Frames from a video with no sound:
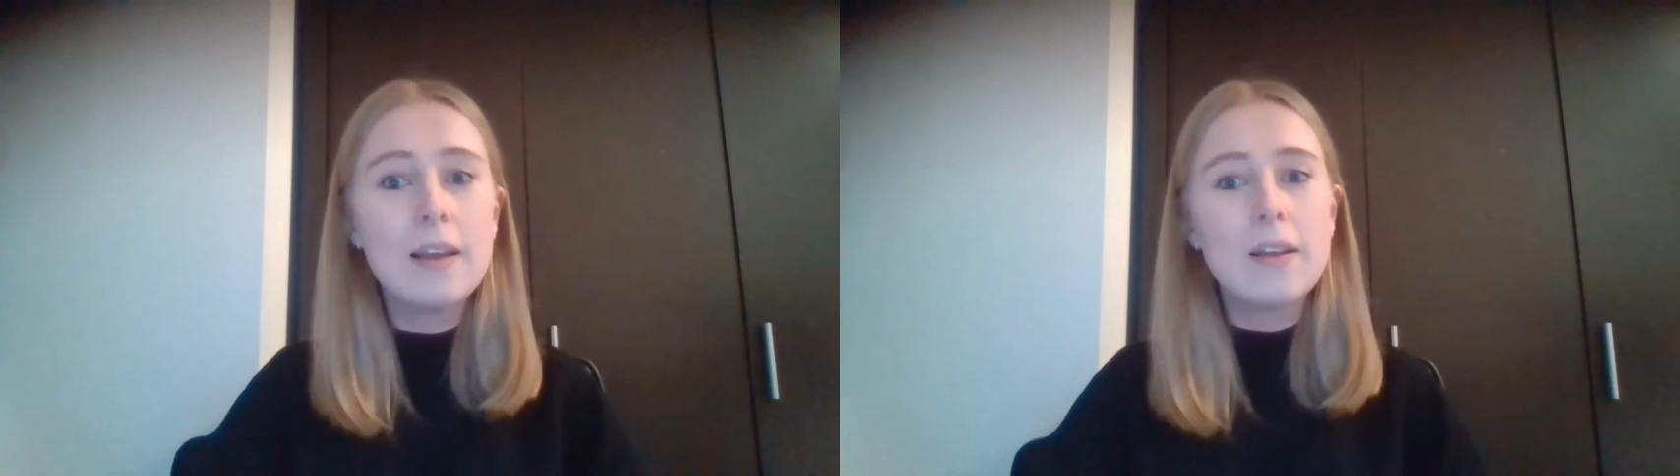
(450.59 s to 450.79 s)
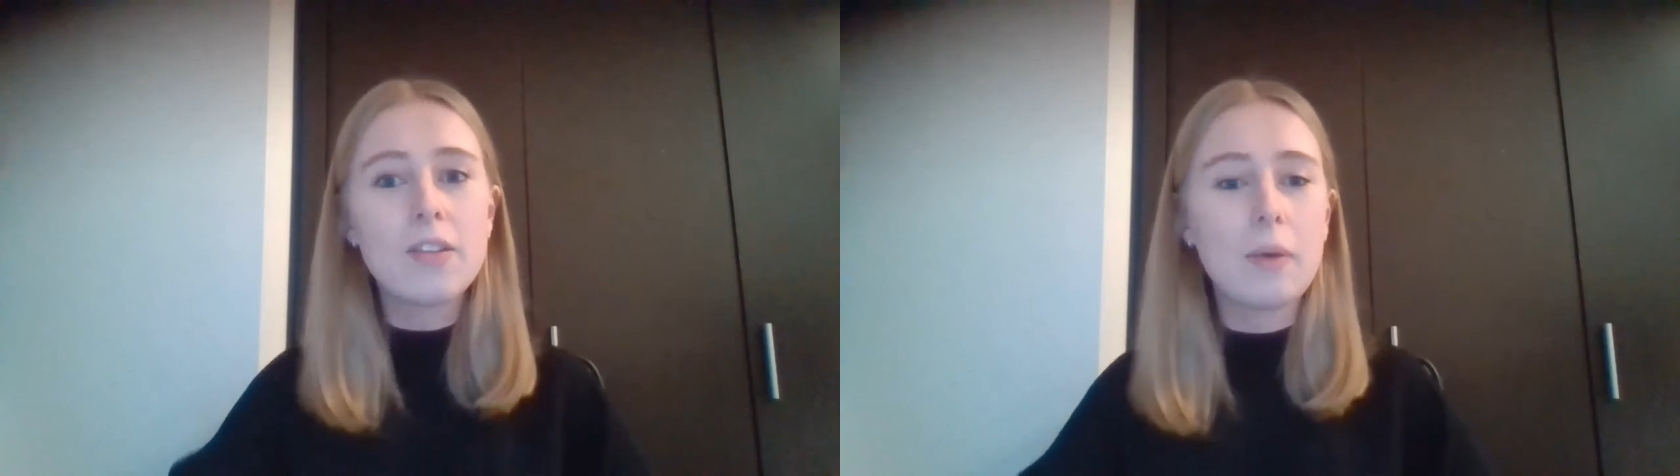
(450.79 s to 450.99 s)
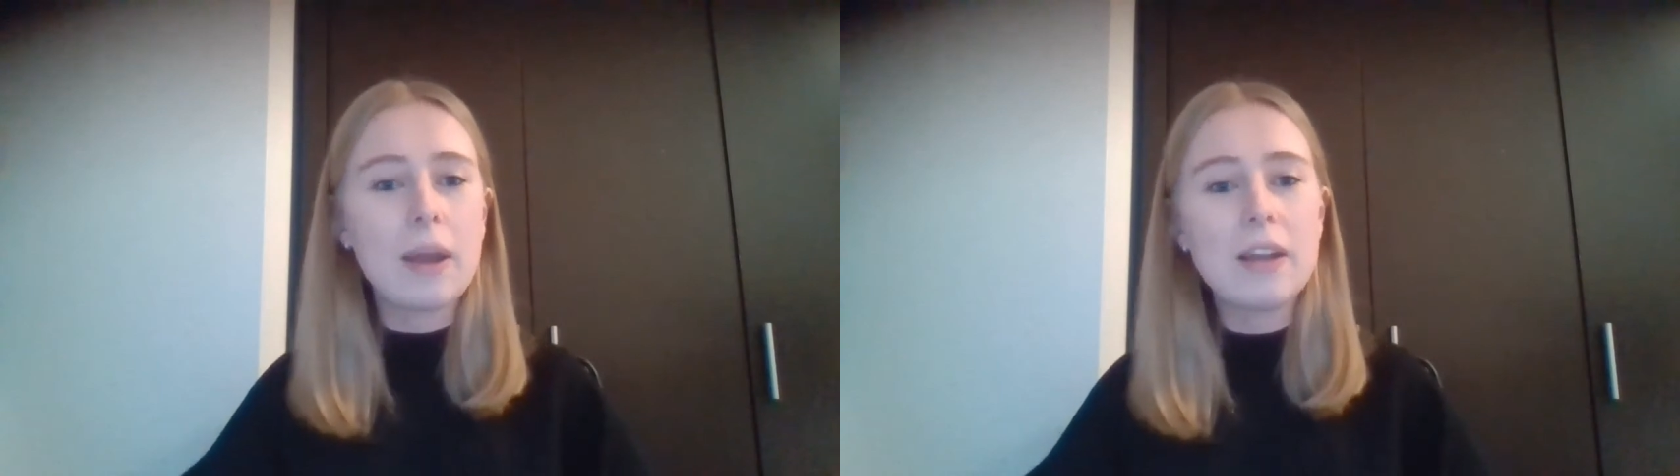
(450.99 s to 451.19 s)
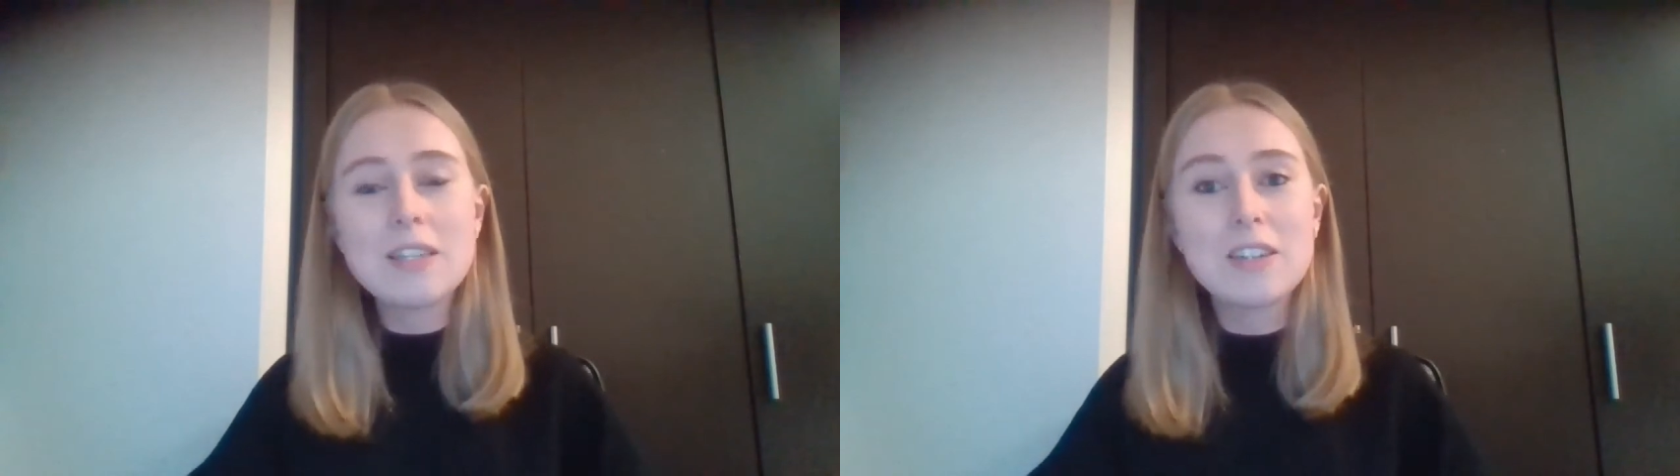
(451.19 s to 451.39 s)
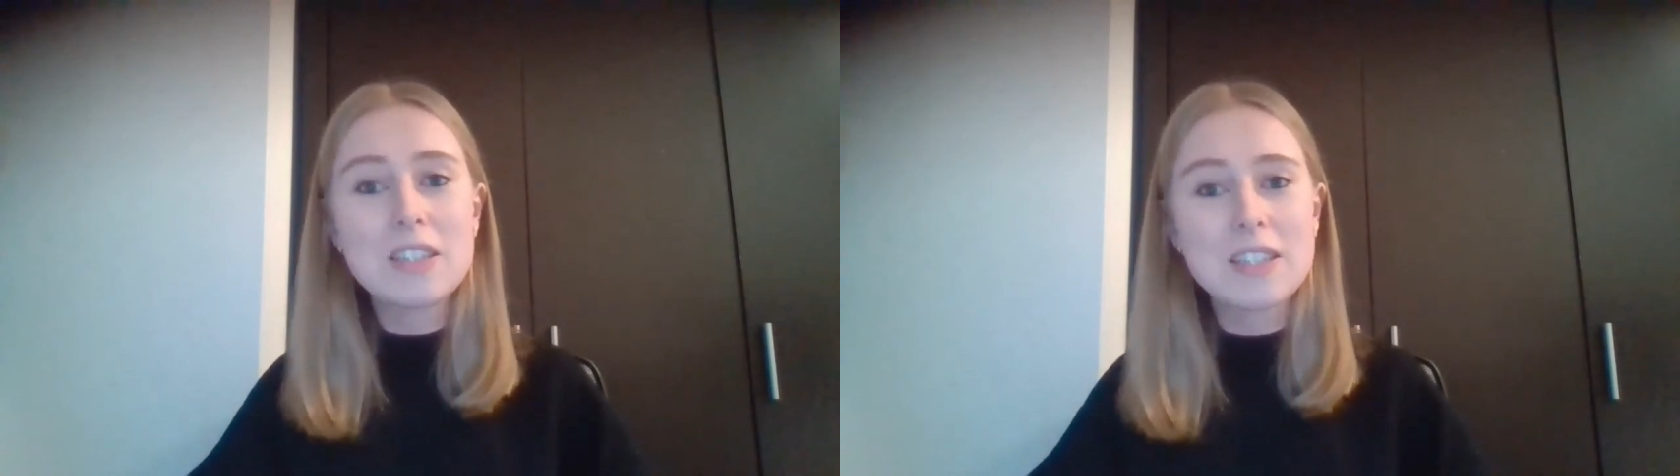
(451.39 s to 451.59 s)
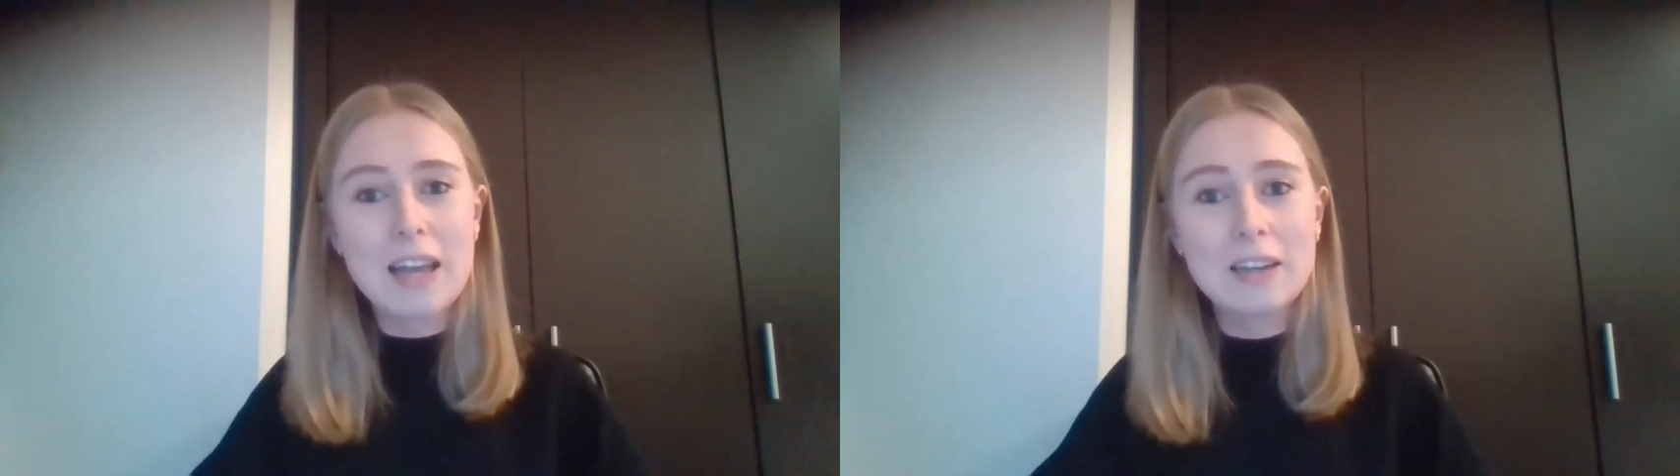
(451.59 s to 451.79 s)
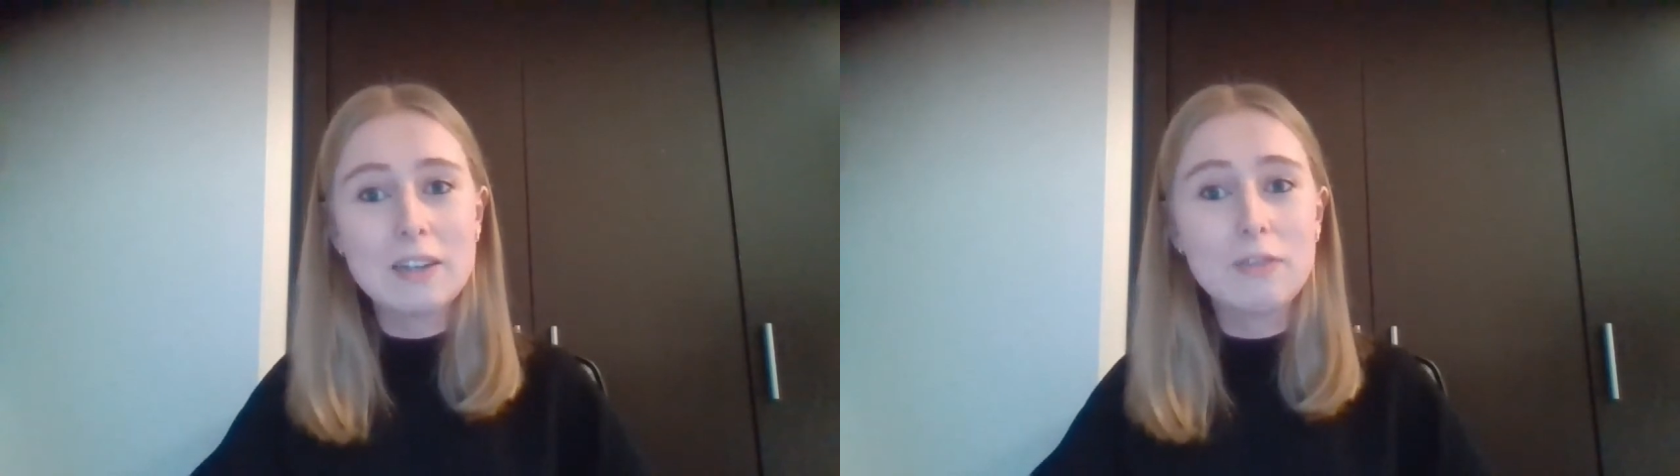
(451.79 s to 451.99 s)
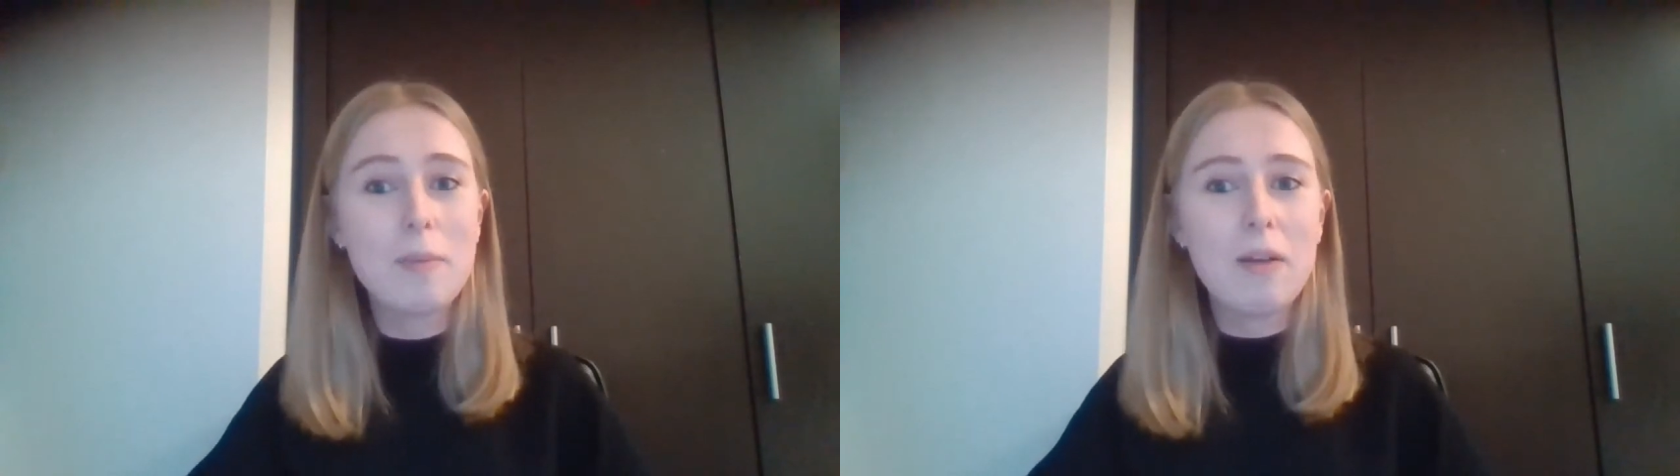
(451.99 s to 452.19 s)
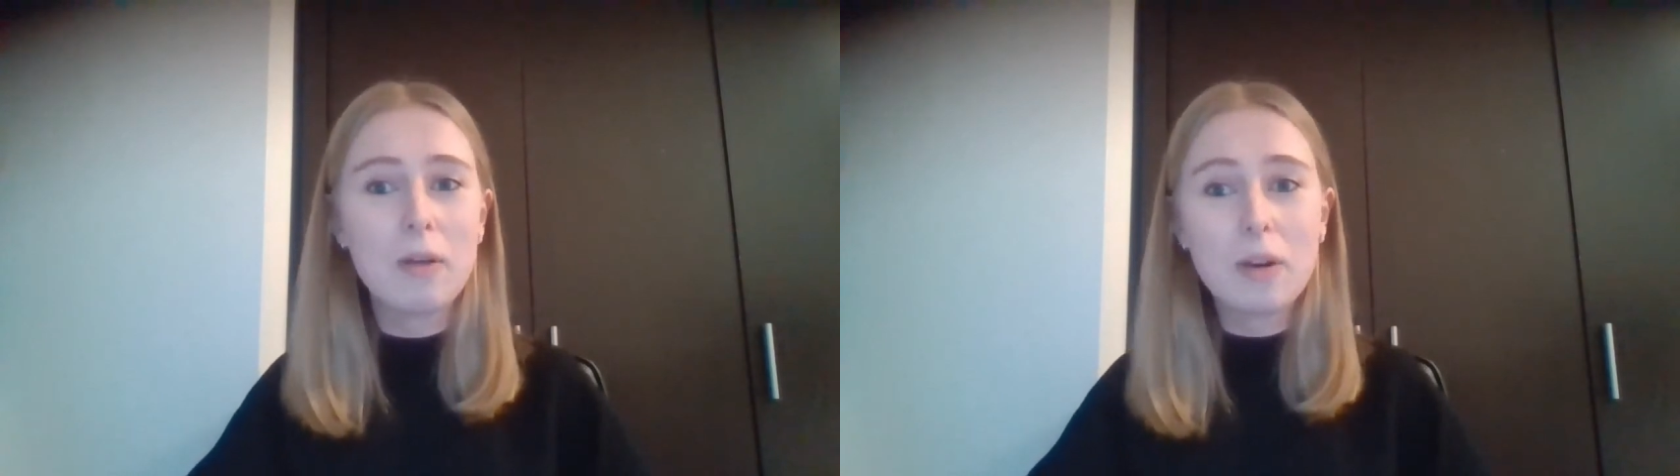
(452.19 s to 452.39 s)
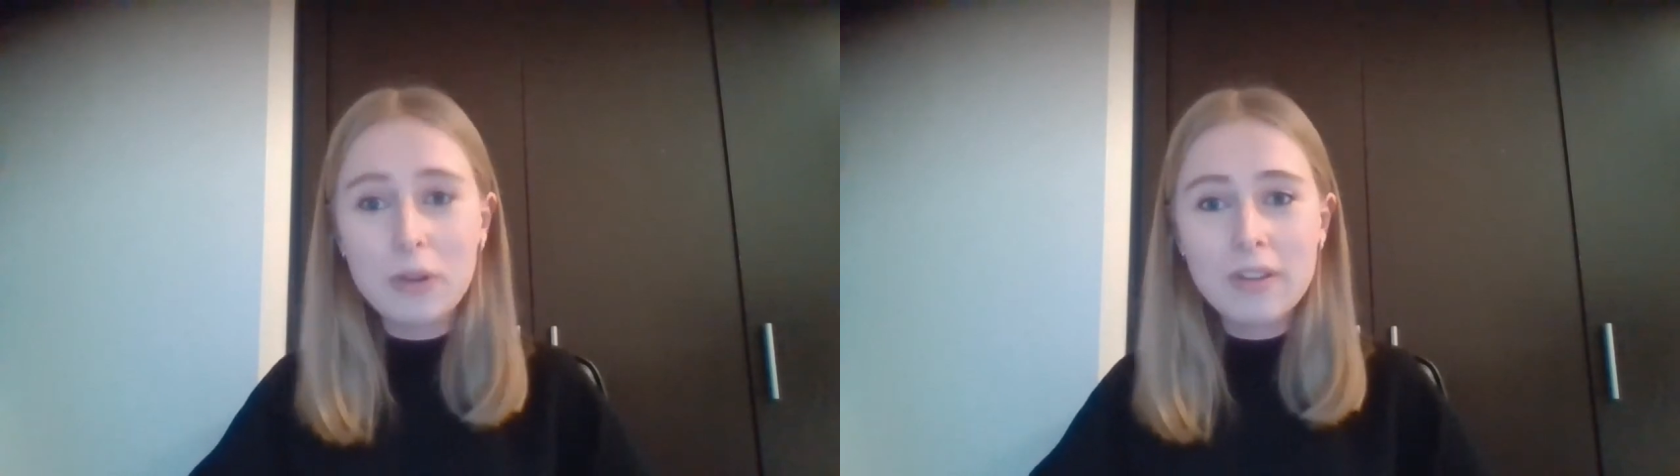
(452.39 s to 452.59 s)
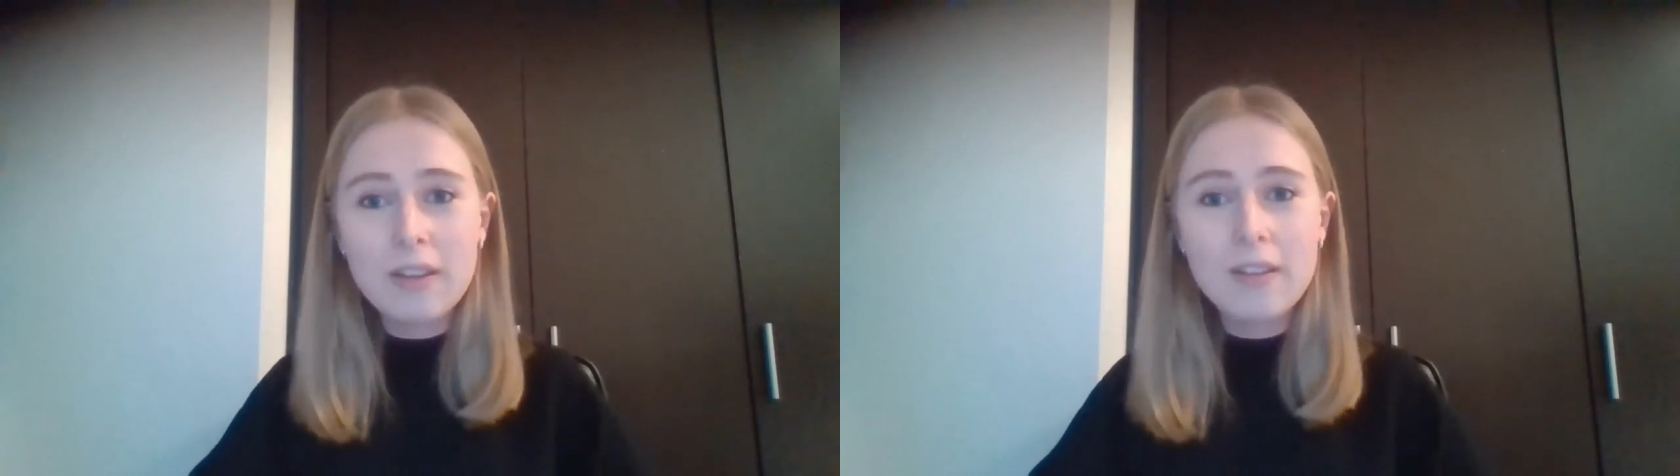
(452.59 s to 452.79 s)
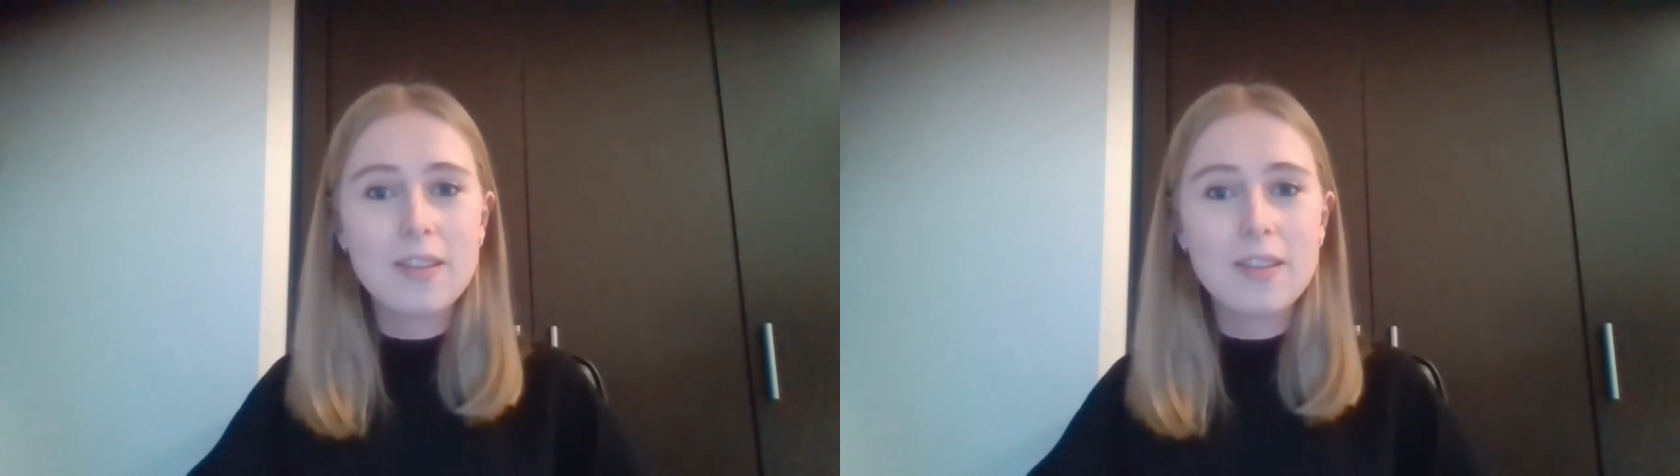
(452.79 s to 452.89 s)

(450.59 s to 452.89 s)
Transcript: So I understand from our recruiters